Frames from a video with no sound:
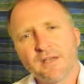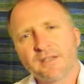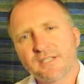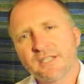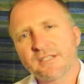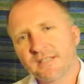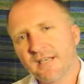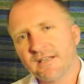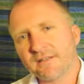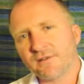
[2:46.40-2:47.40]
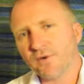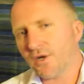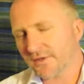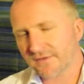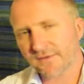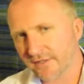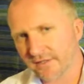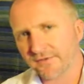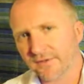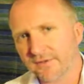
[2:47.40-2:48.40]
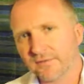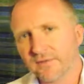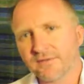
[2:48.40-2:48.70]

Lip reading: Since then, the world is very different.